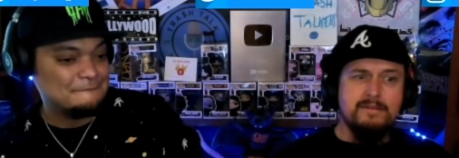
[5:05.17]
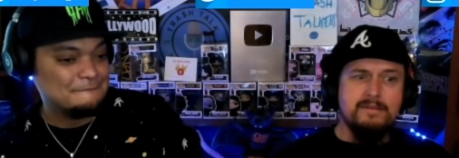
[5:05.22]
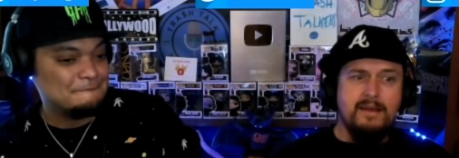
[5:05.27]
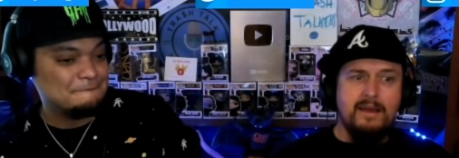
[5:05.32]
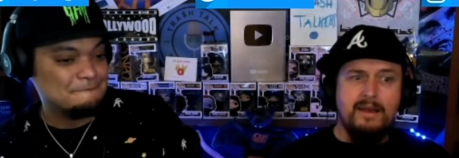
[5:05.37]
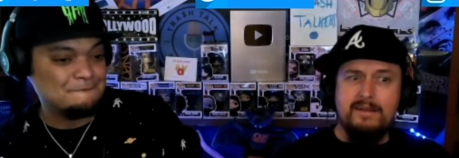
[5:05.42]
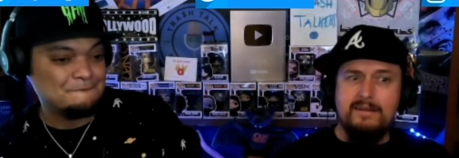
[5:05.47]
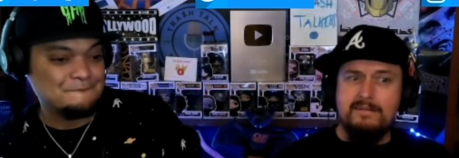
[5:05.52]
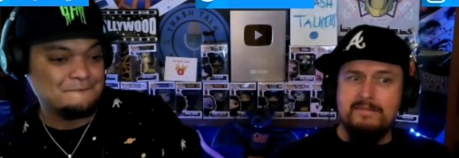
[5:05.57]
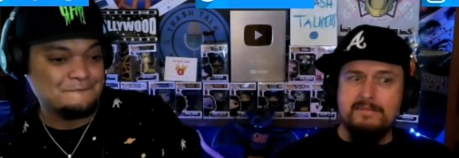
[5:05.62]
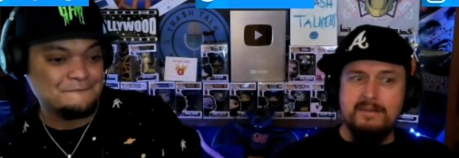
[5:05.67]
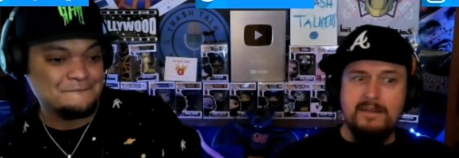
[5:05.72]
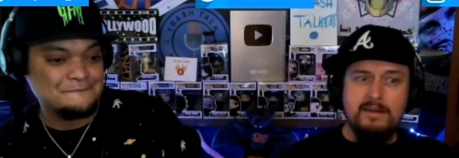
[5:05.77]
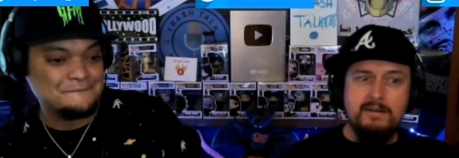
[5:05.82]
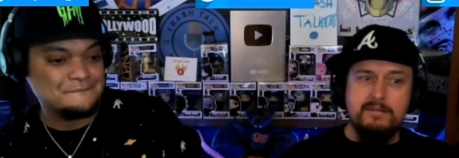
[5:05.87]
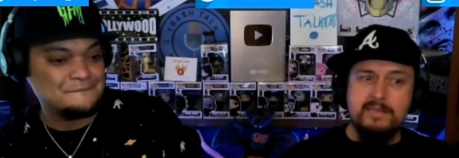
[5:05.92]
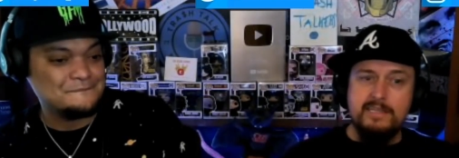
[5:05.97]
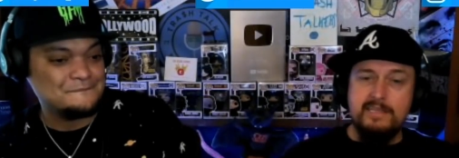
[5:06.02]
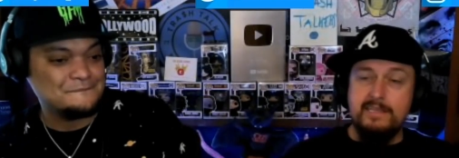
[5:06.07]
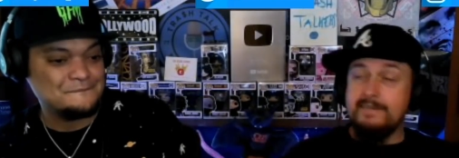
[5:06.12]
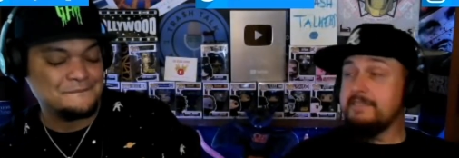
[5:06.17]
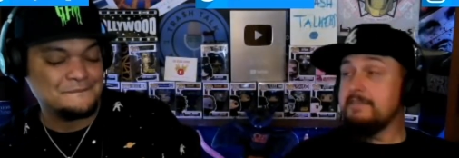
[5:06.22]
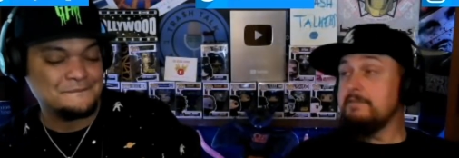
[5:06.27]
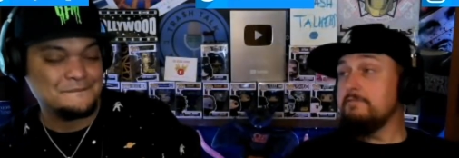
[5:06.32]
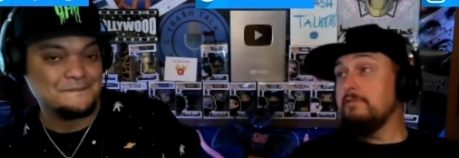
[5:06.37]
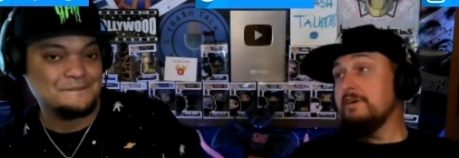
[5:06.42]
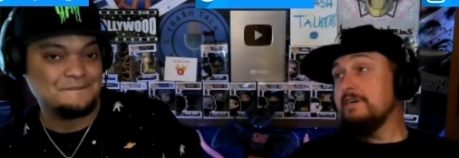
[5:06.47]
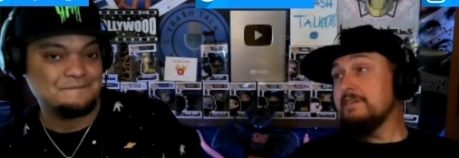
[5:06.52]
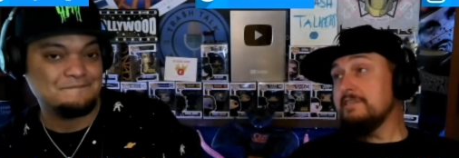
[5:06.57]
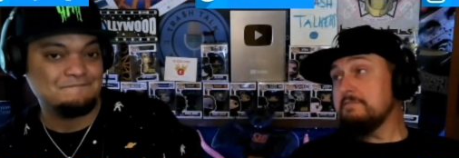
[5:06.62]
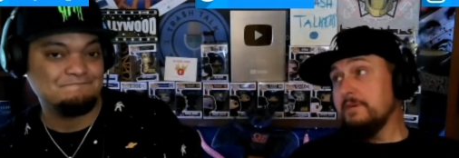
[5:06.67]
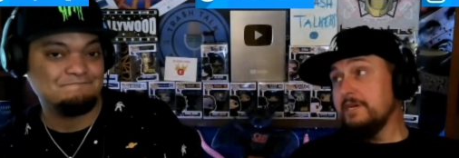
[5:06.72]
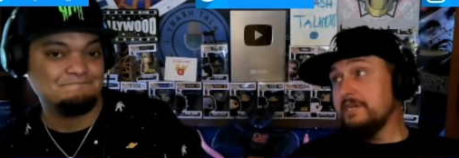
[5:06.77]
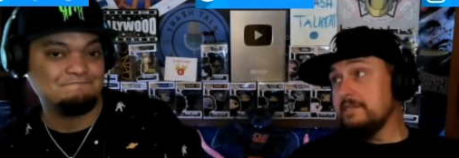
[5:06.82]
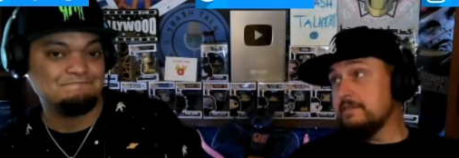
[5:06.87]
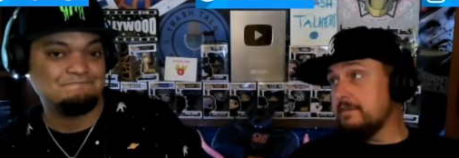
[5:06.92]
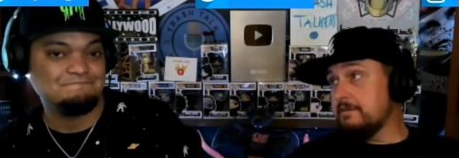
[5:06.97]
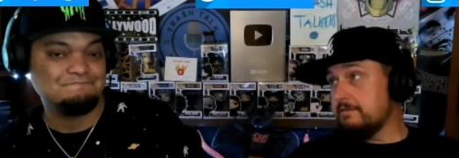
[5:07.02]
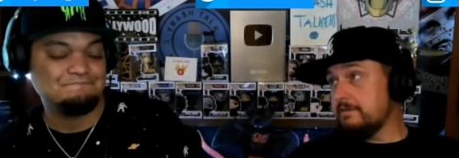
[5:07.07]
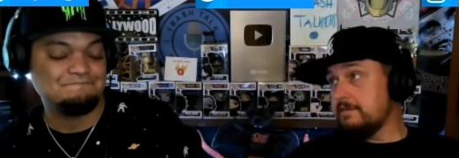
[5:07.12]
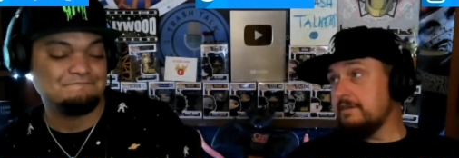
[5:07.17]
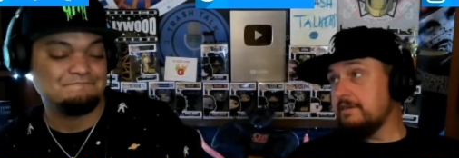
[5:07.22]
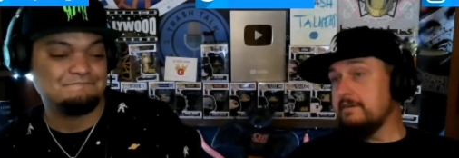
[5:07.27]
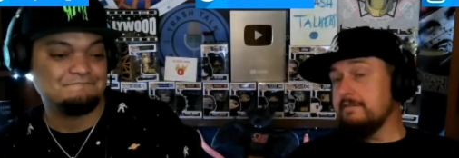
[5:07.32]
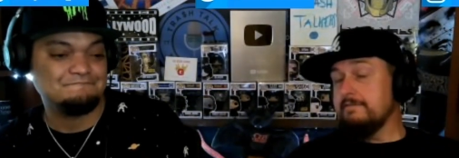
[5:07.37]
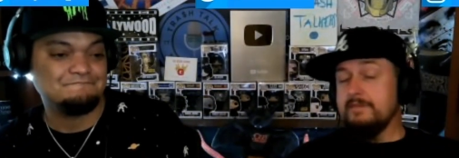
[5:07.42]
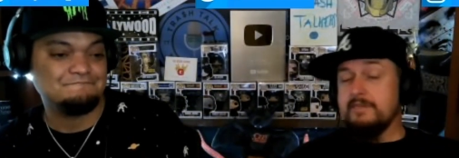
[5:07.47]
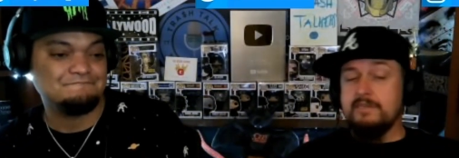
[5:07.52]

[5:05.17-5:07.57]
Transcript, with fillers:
Speaker 1: I don't know, unless it was made during COVID,